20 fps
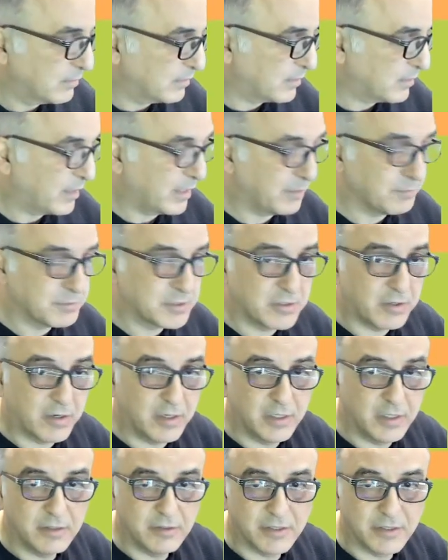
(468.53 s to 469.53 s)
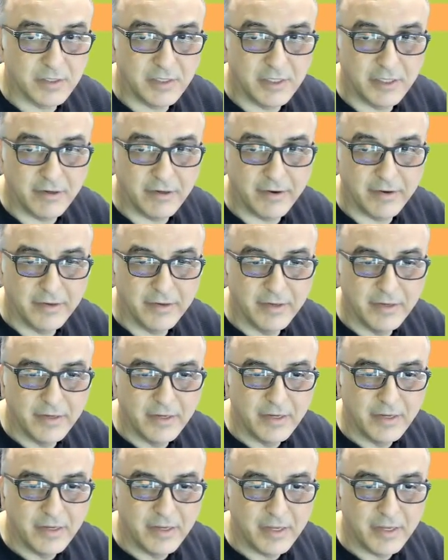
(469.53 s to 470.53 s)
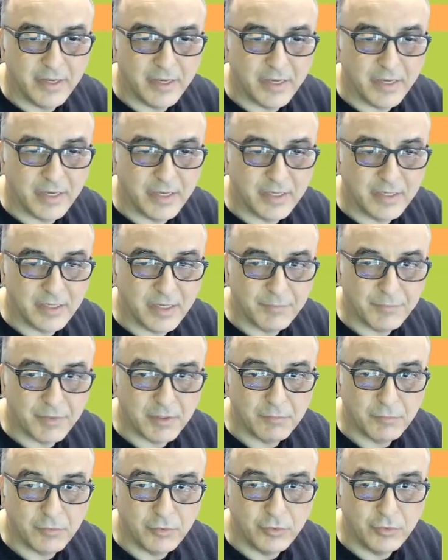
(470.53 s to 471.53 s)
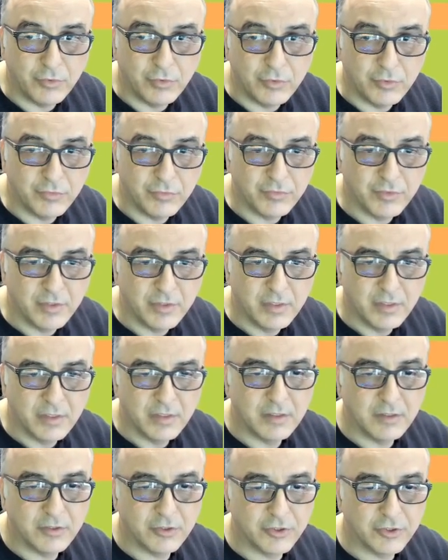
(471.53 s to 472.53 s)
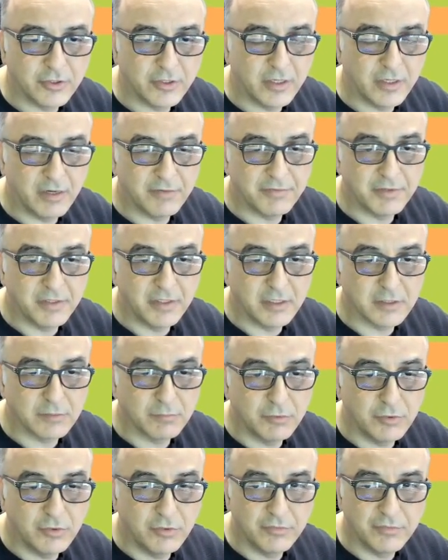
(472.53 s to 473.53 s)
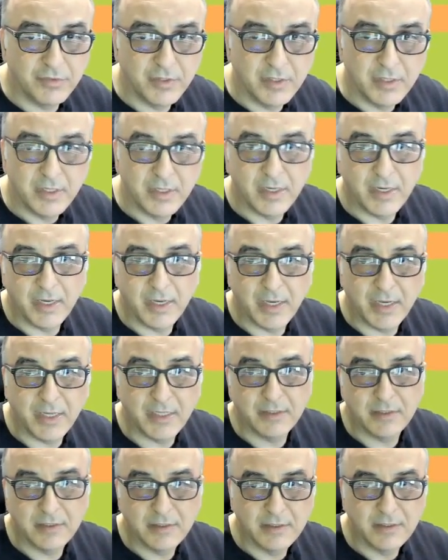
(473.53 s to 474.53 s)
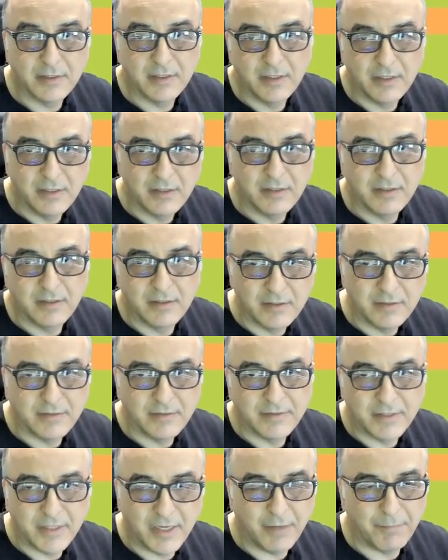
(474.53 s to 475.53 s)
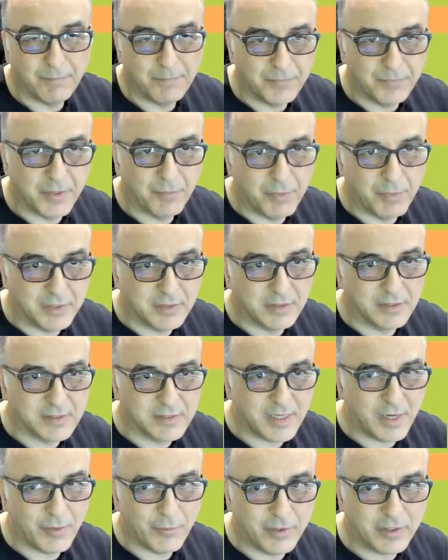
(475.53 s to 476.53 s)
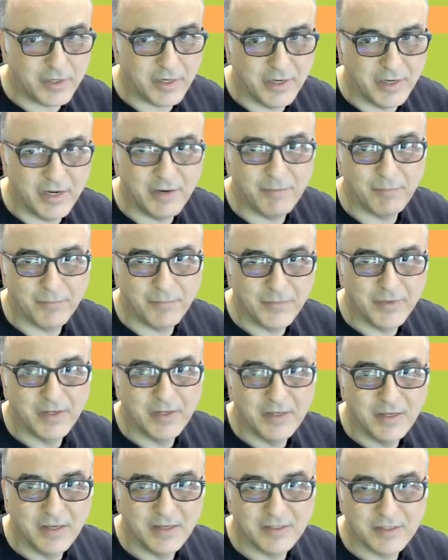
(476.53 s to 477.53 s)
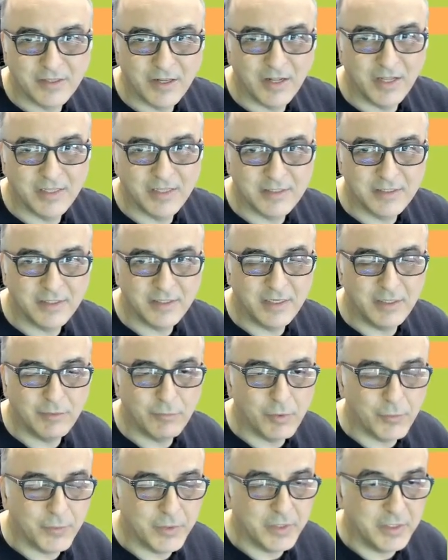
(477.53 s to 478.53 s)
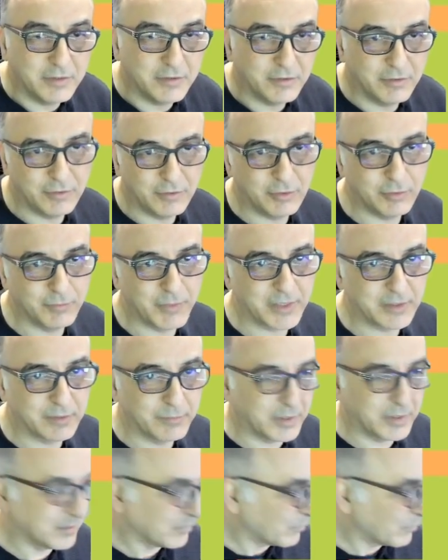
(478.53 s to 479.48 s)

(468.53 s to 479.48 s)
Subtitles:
Game started, you can hear it. And I'm going to move. Sure enough, it does move. And yep, the button's not working. So let's see what we need to do to make the button